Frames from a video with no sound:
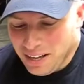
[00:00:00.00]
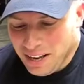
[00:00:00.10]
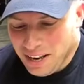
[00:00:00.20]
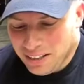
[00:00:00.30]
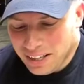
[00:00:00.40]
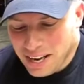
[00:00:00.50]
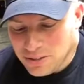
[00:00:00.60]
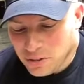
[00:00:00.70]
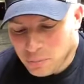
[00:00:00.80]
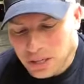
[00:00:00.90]
And the guys
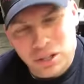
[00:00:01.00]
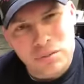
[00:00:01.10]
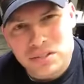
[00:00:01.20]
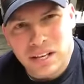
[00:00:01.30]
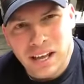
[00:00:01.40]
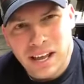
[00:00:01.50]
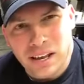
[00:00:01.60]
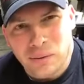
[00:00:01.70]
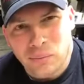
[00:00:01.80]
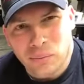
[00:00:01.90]
over at Pig Lube said,
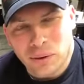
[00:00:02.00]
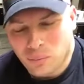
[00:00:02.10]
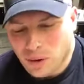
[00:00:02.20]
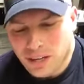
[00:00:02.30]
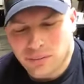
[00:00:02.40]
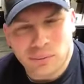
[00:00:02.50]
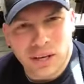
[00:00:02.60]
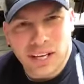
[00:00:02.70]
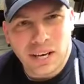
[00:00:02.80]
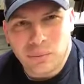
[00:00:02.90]
hey, why
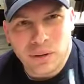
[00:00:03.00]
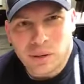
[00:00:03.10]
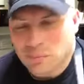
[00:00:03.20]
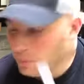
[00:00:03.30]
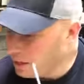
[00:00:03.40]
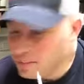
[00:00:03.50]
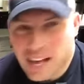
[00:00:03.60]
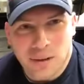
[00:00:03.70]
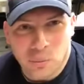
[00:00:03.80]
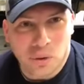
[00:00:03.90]
can't we make
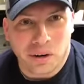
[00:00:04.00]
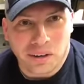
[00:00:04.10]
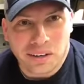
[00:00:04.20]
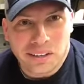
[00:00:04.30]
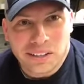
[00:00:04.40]
that work